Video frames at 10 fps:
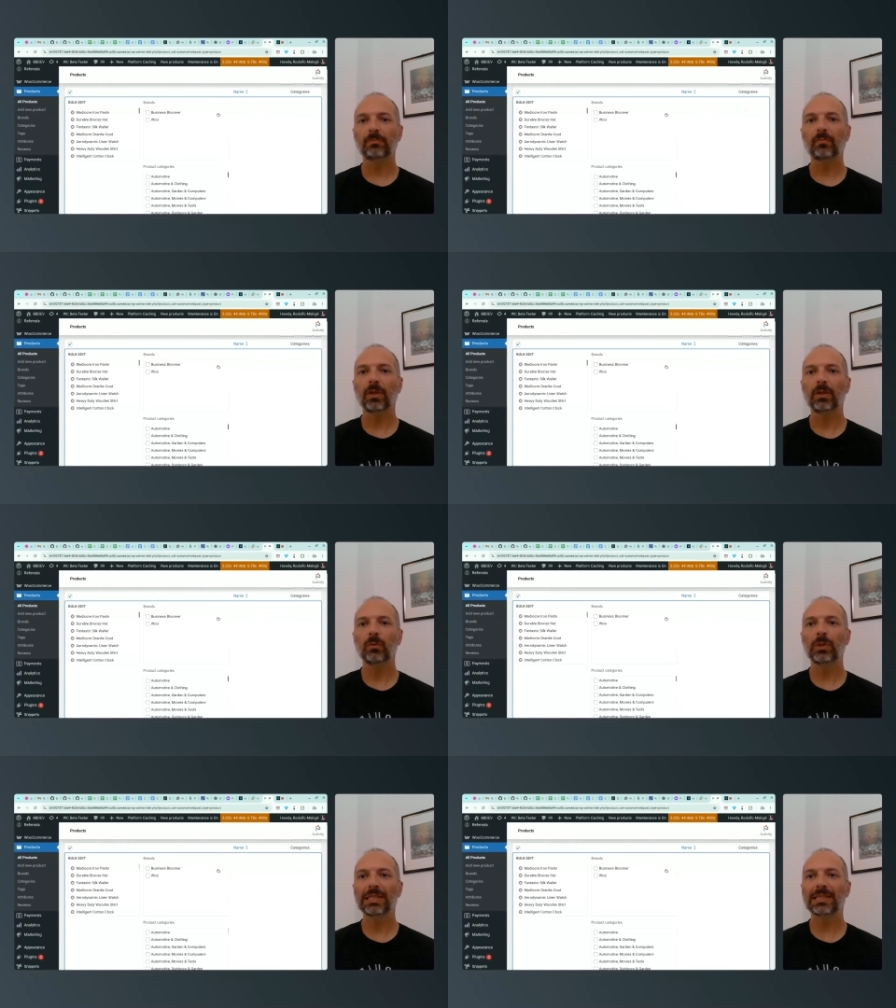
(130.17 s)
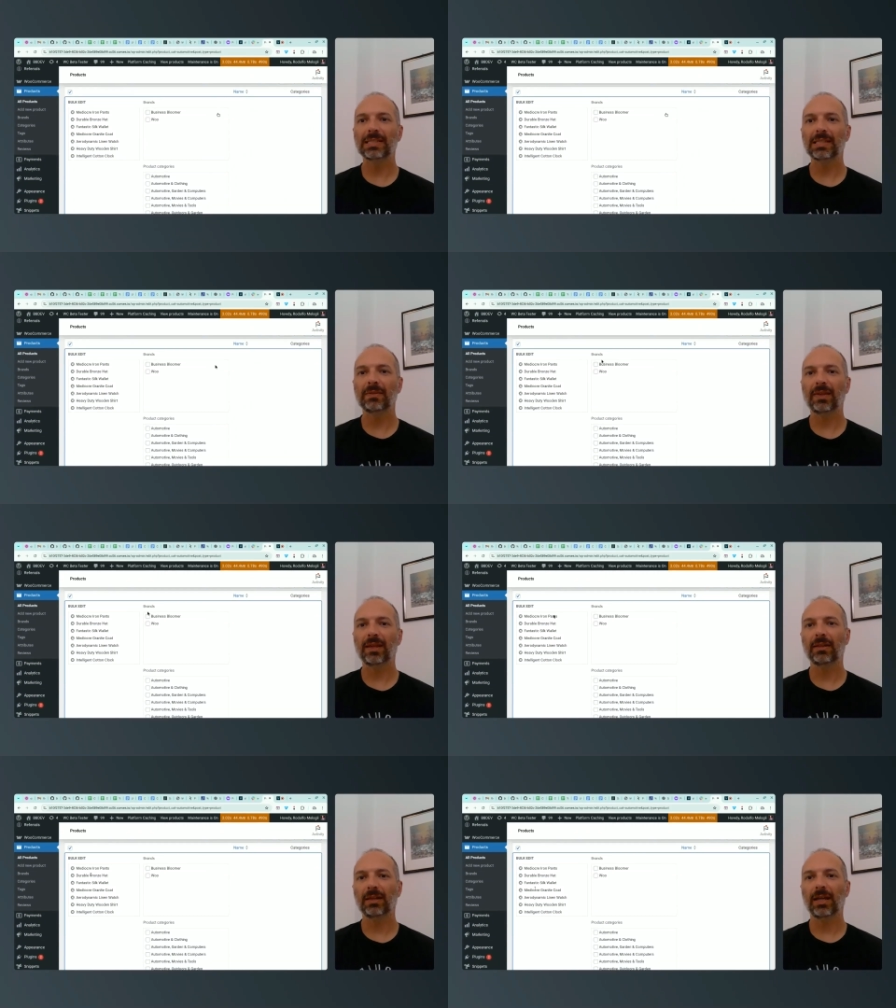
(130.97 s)
you will see that
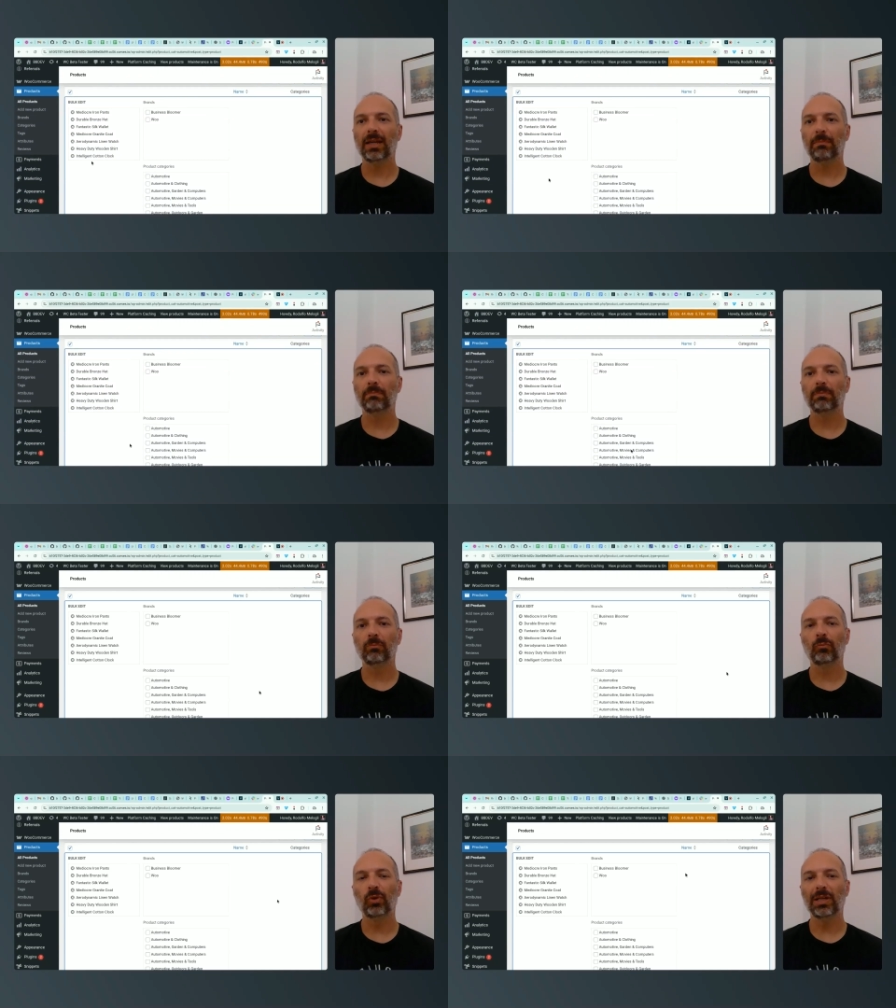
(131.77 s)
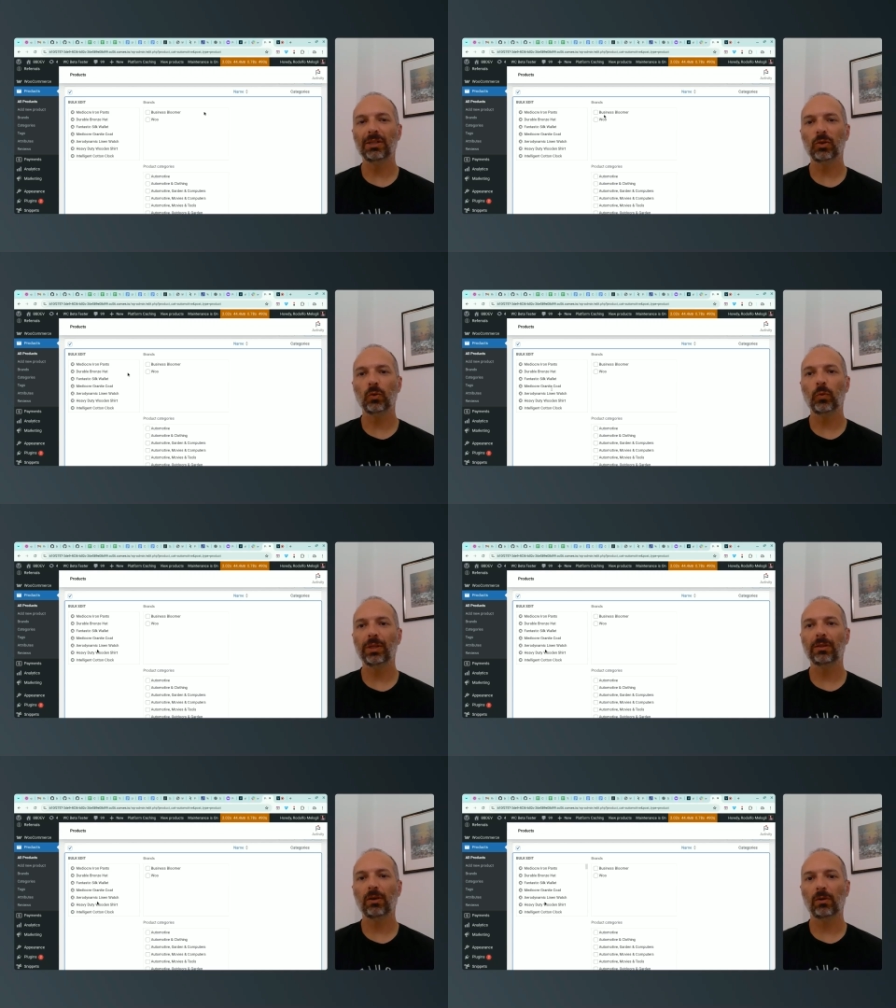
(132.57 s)
a brand new
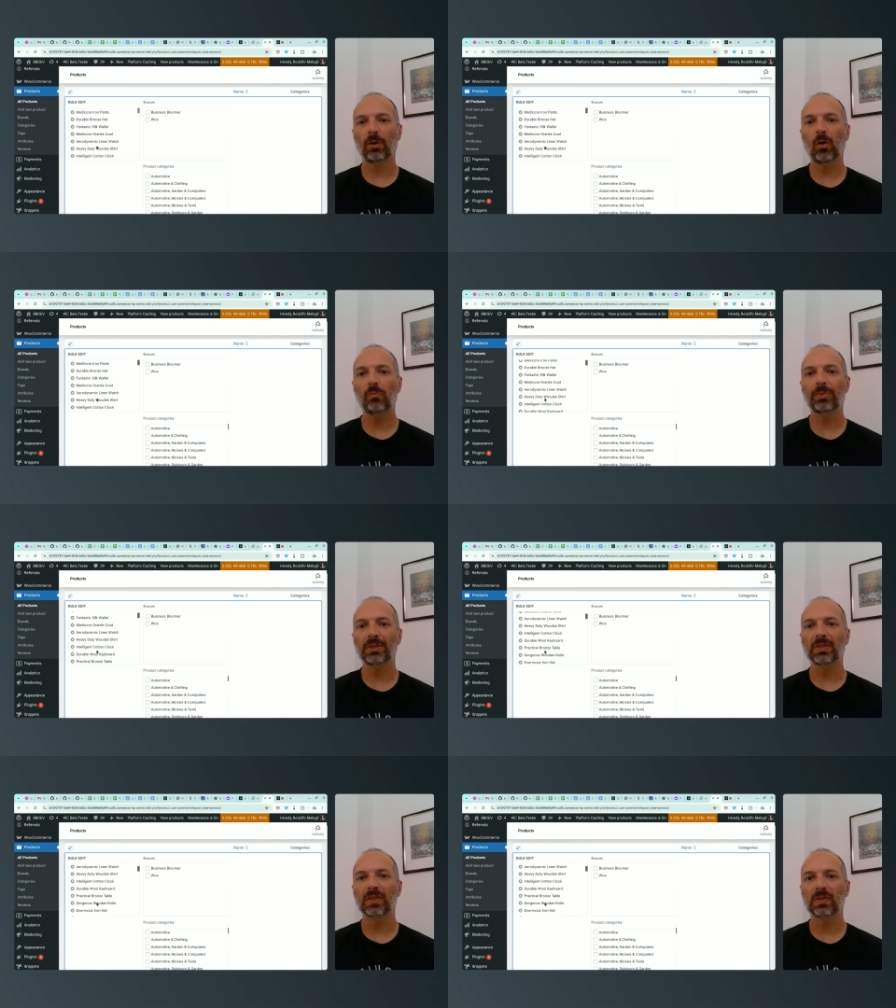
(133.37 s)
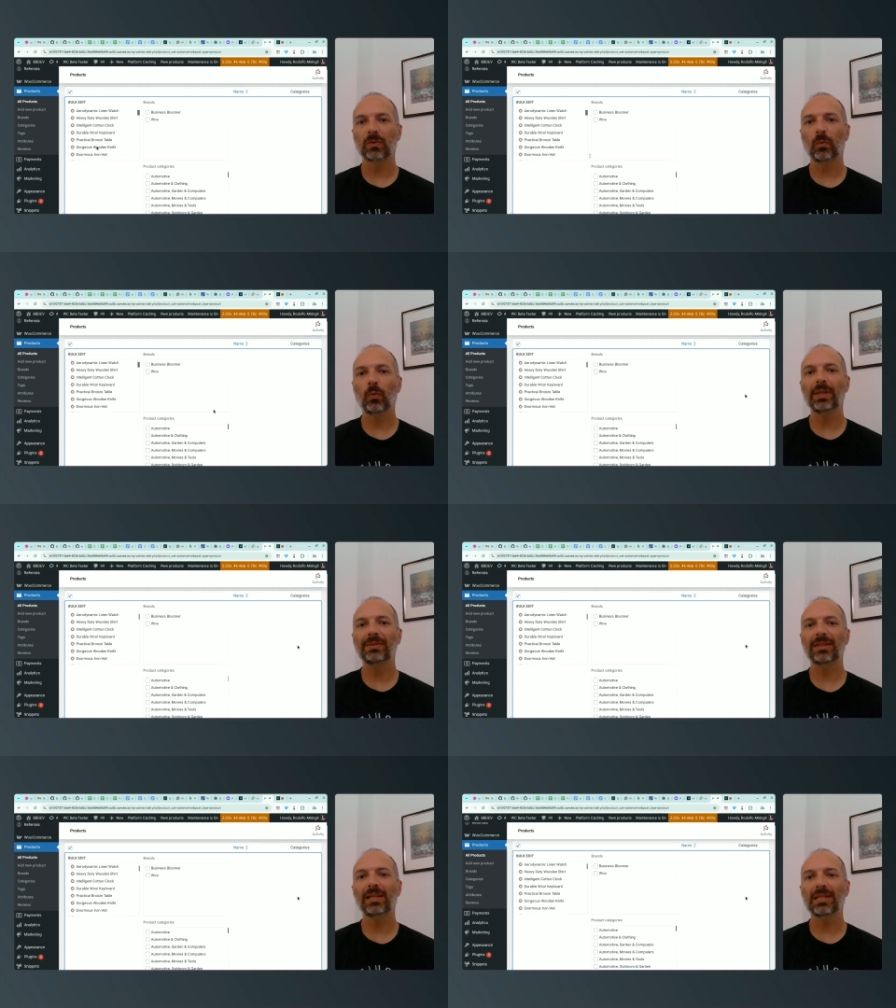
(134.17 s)
window opens with
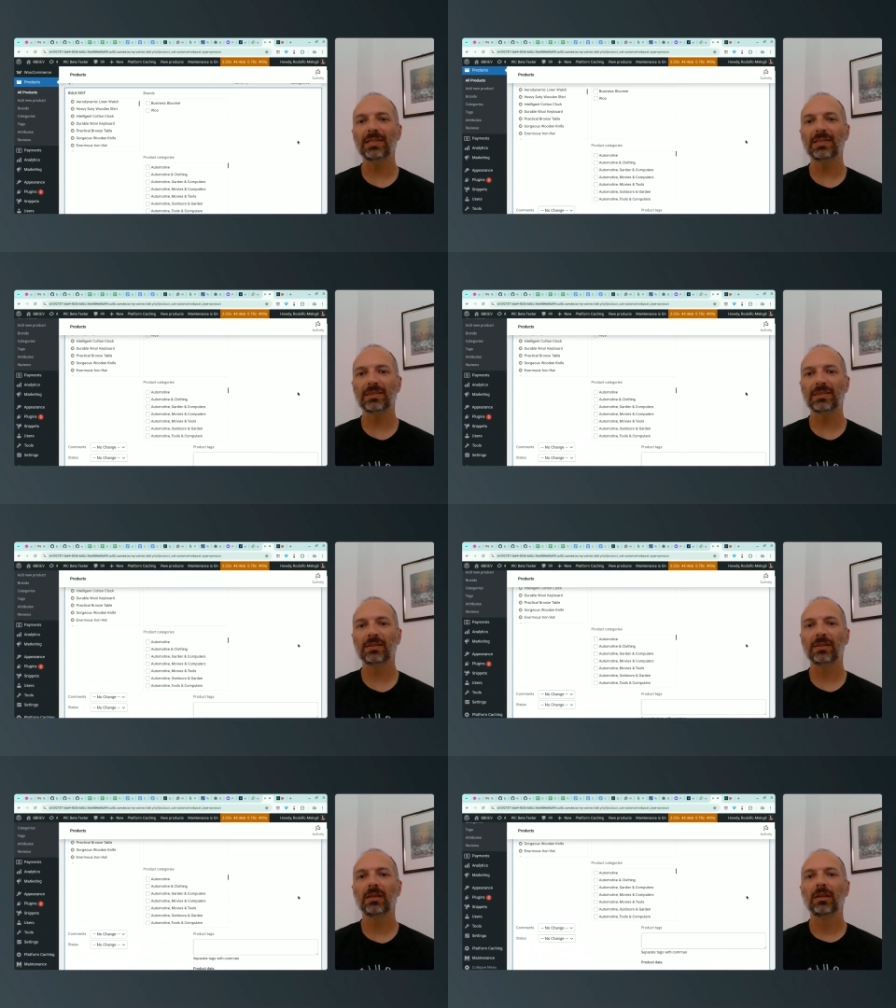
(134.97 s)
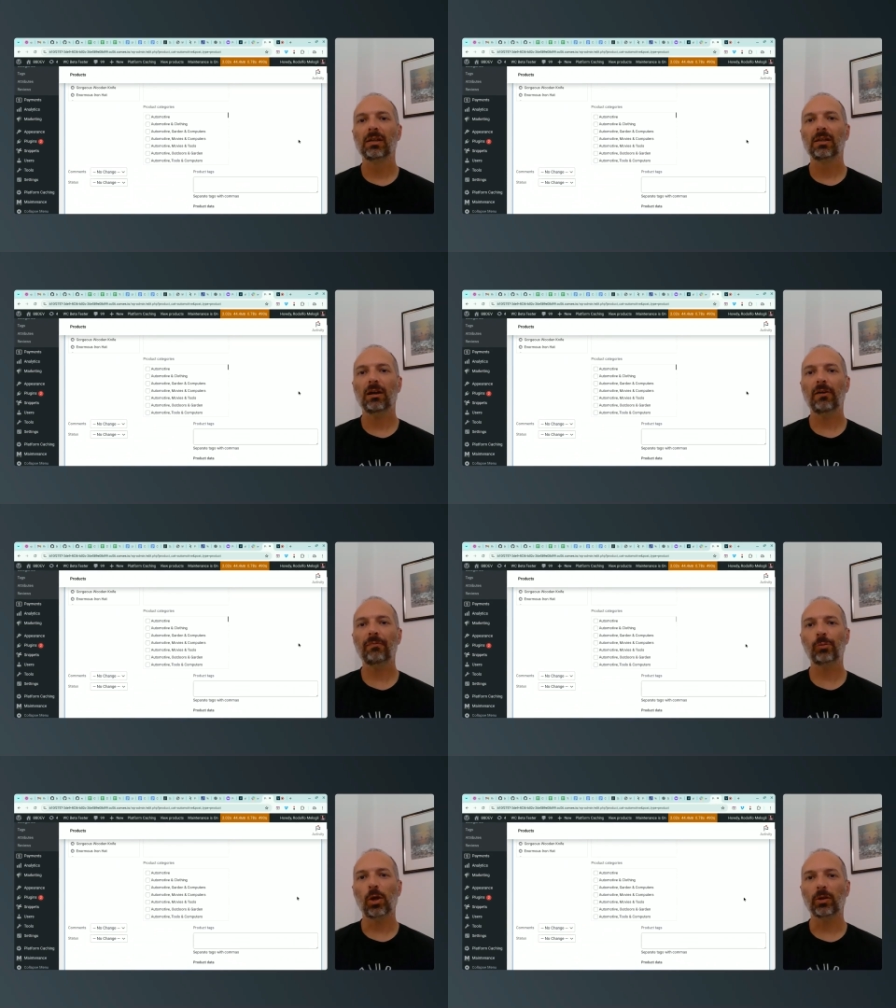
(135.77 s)
the list
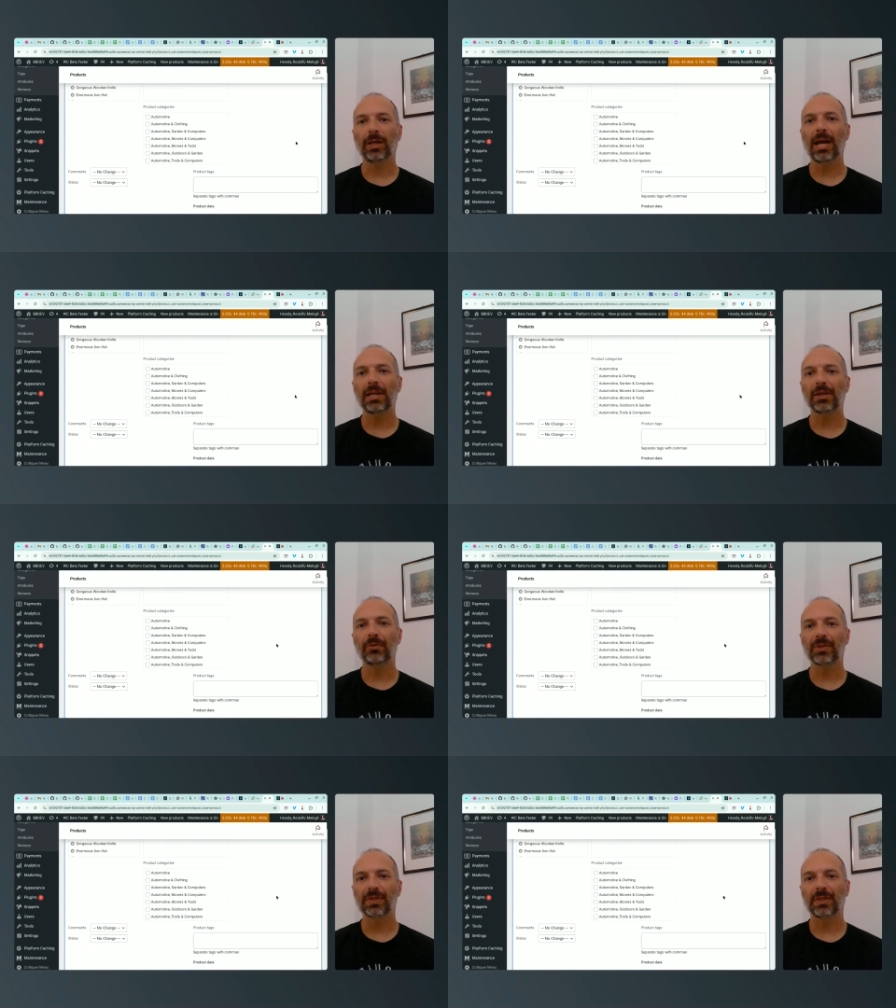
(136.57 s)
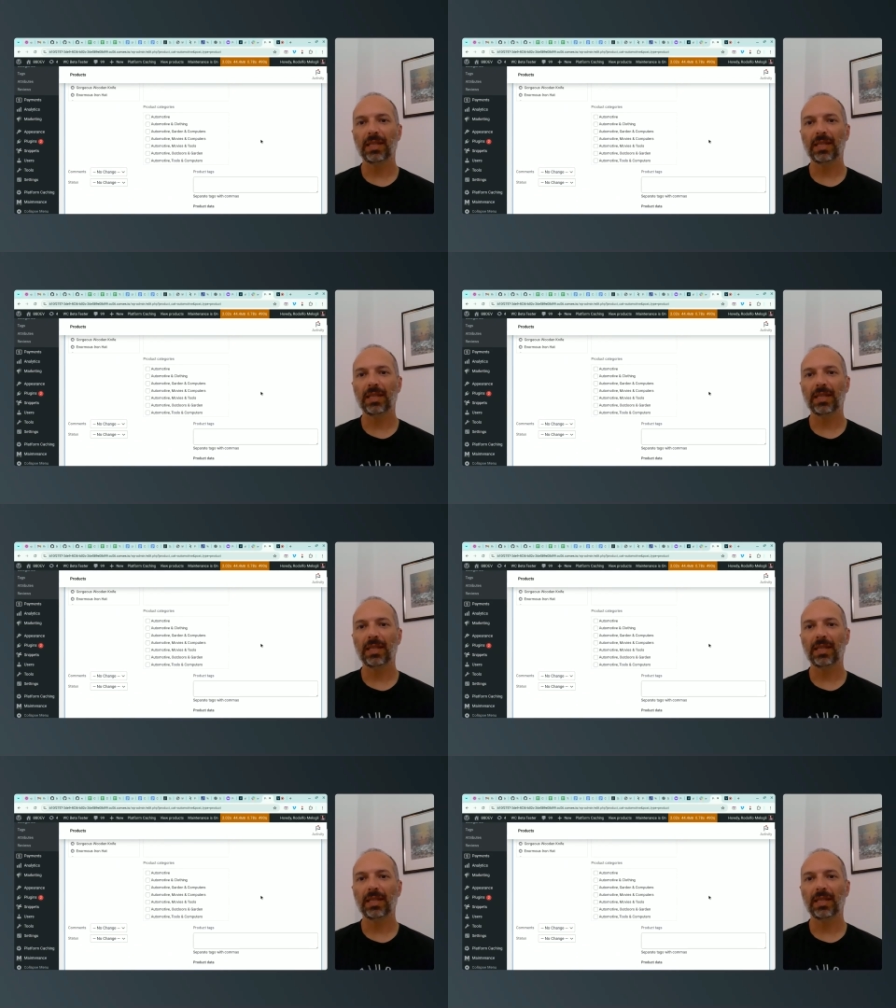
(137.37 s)
of product categories.